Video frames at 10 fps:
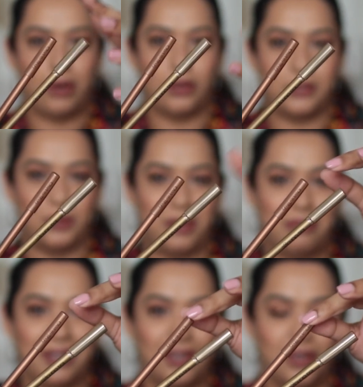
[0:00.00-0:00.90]
That may
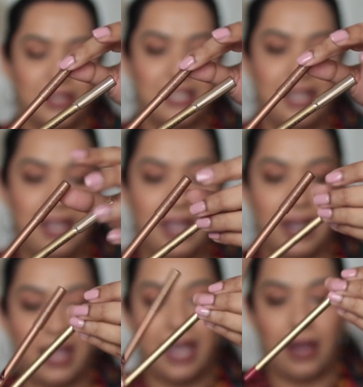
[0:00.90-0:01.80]
also be because
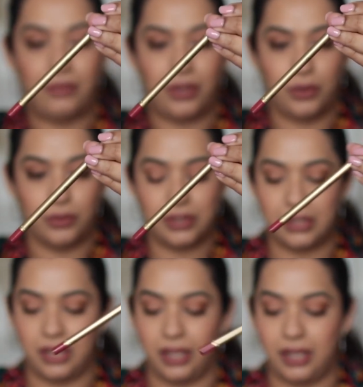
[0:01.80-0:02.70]
I have
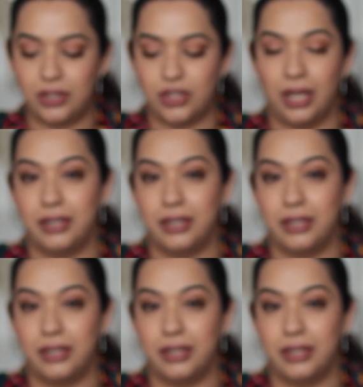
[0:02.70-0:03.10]
used the